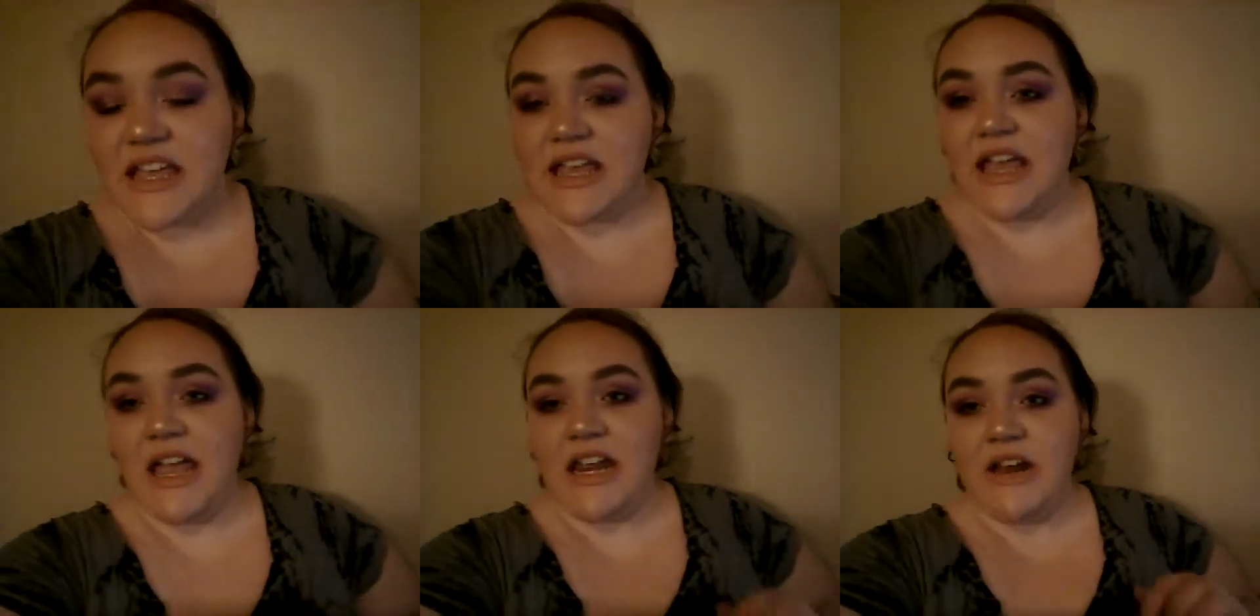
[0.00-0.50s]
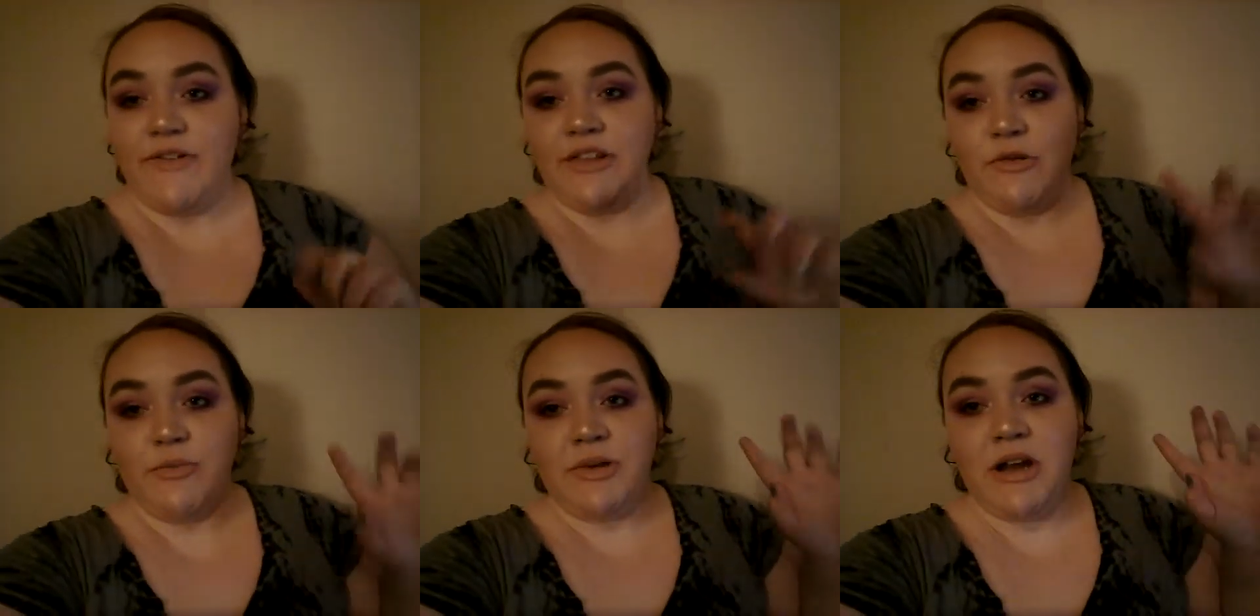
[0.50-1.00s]
And
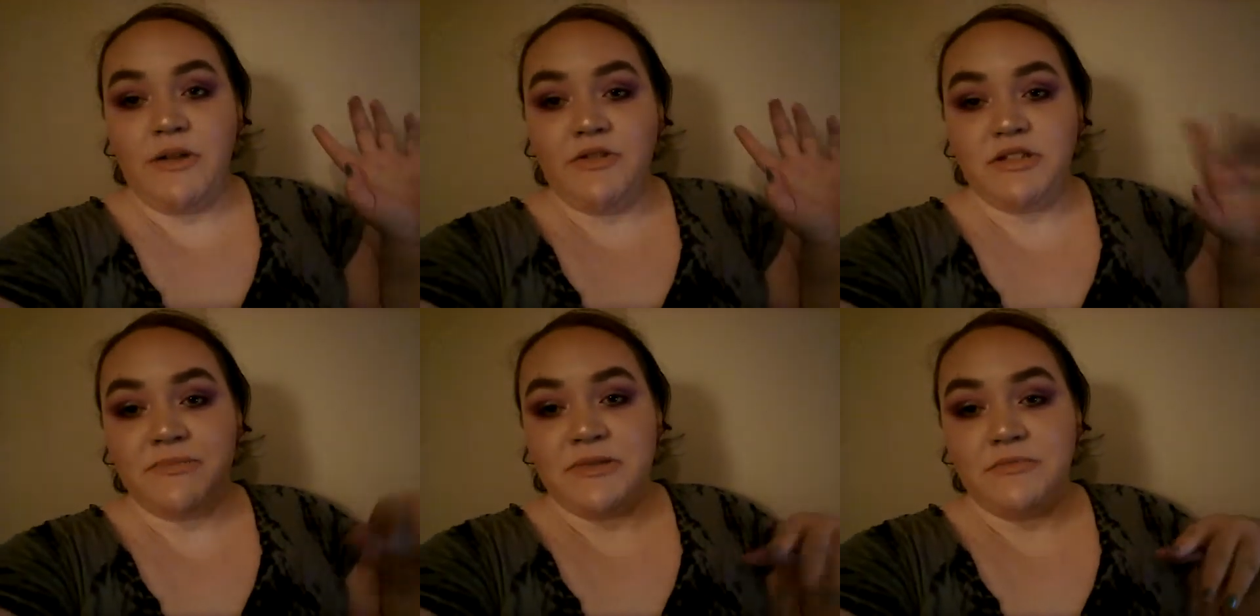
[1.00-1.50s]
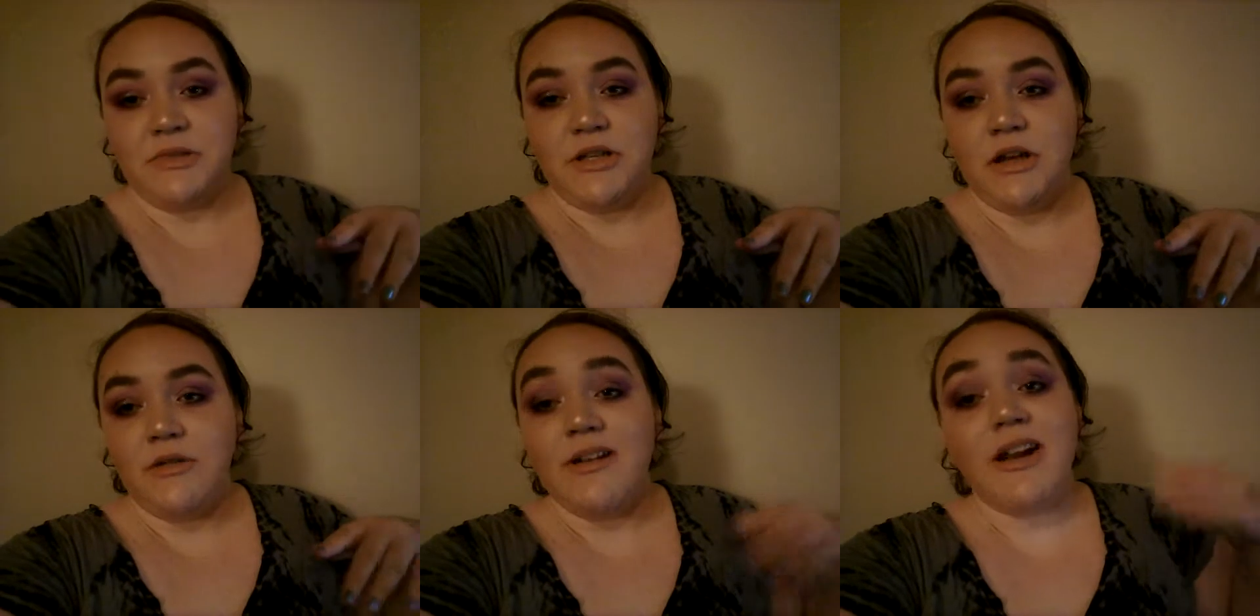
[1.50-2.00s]
everything will be down in the description
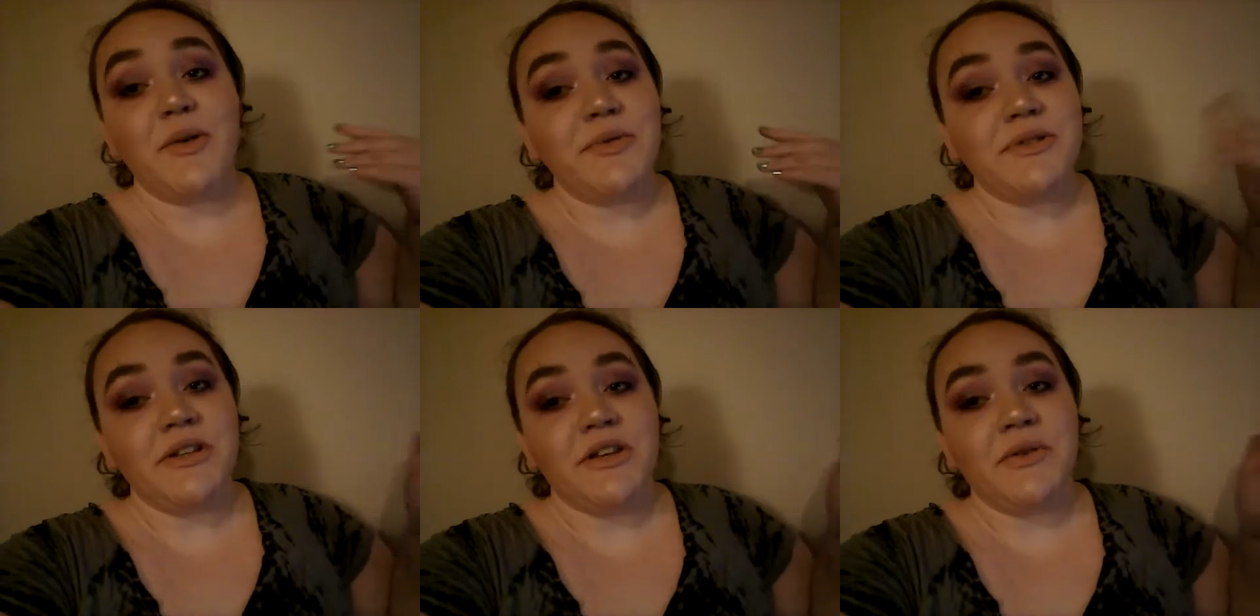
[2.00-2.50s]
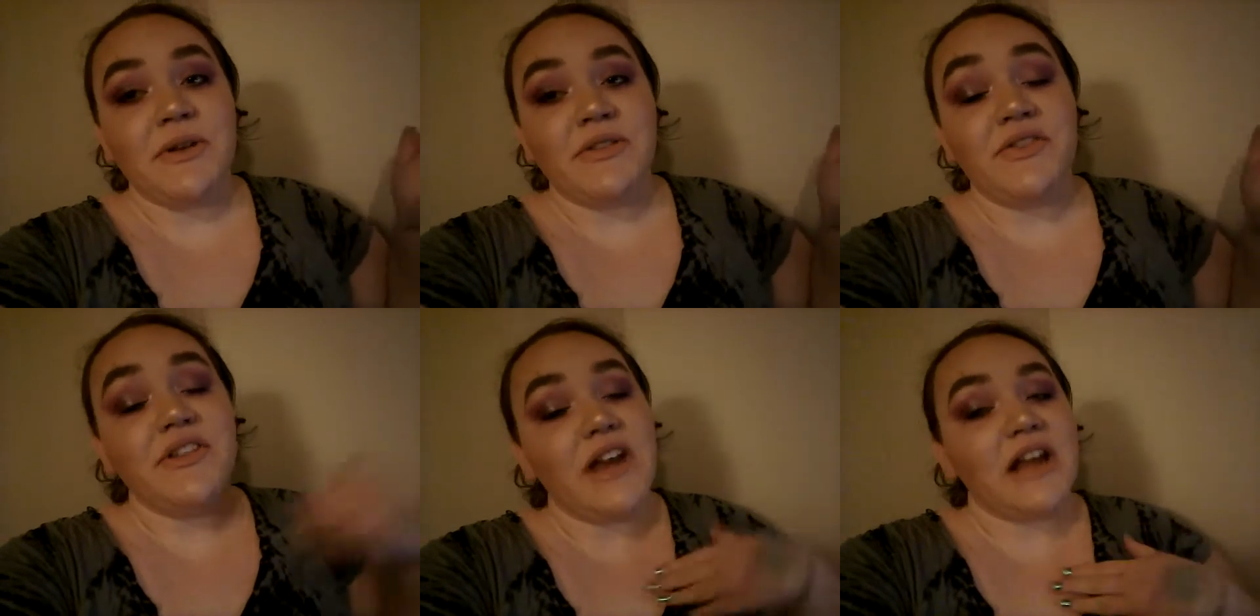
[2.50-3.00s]
below, and I will see you
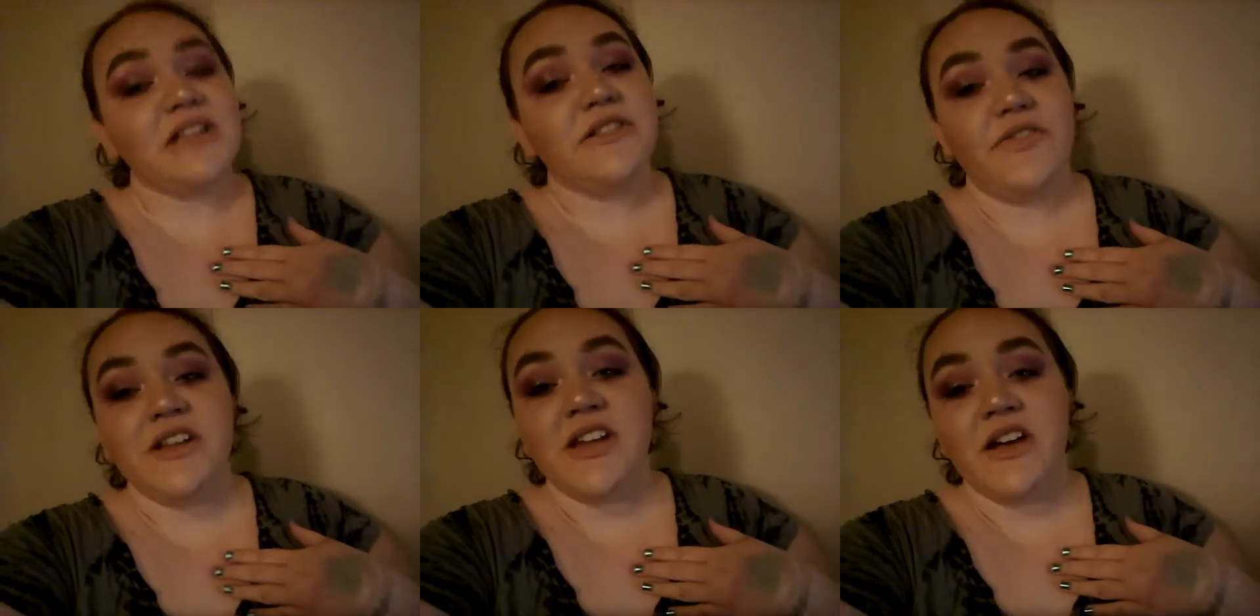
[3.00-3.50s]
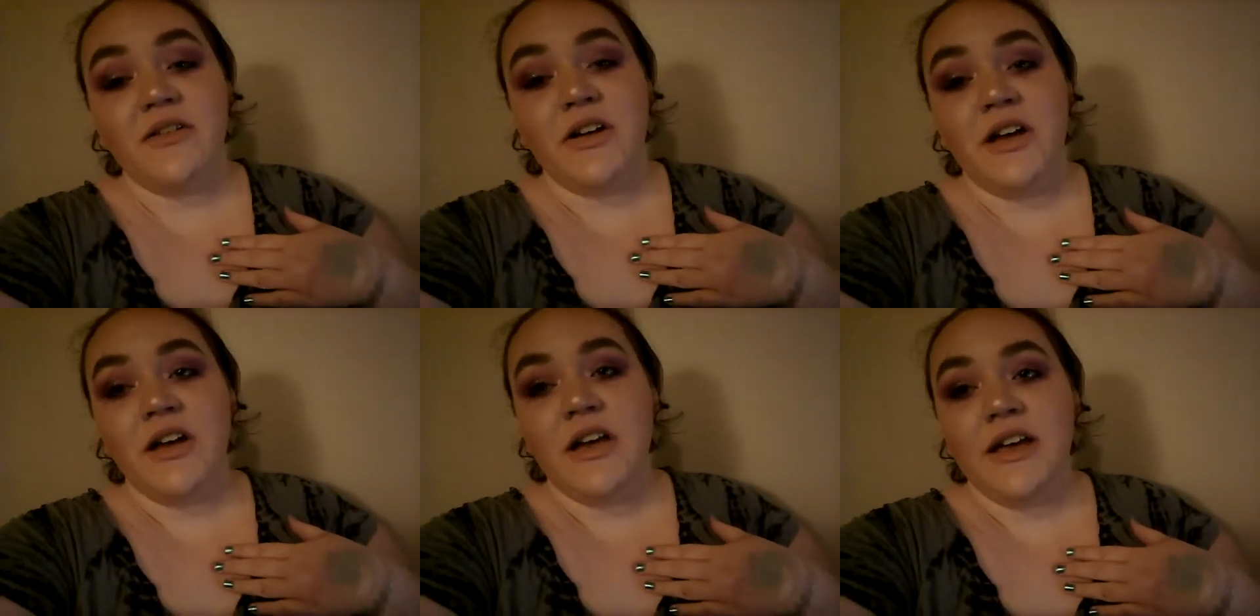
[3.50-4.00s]
in the next video.
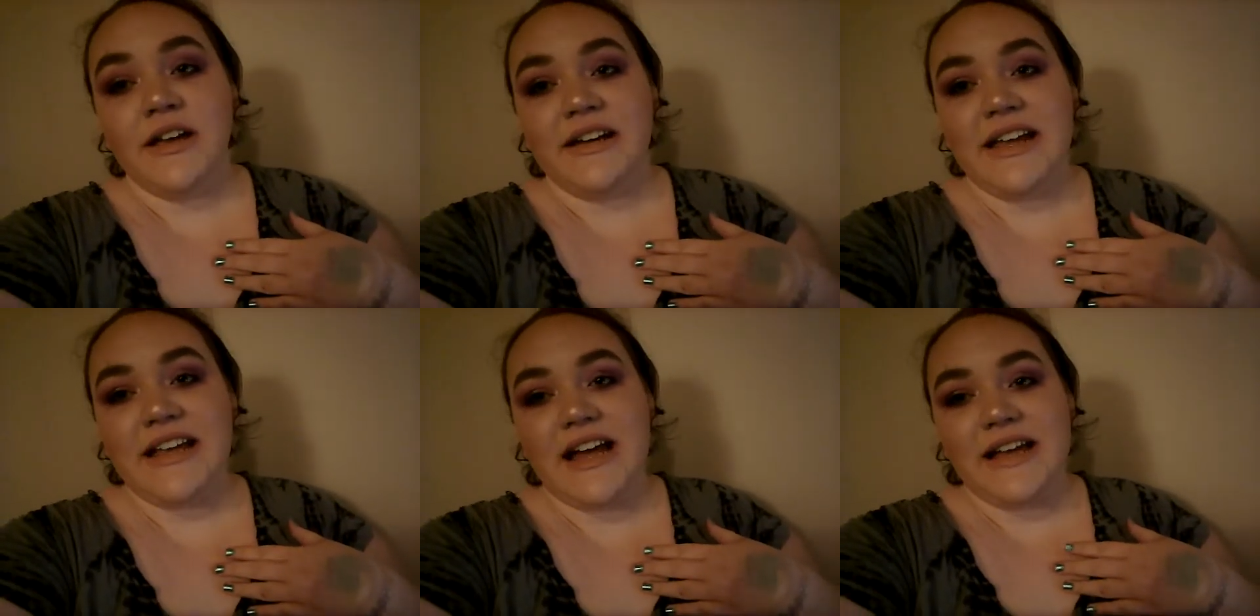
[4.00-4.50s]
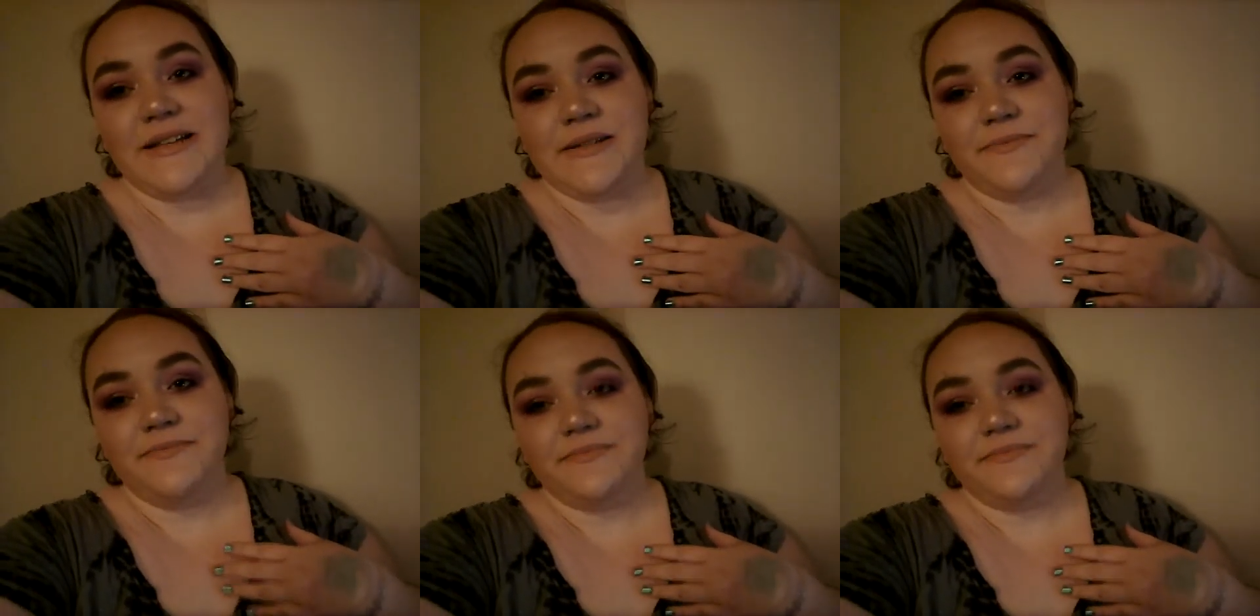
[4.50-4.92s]
Good night, guys.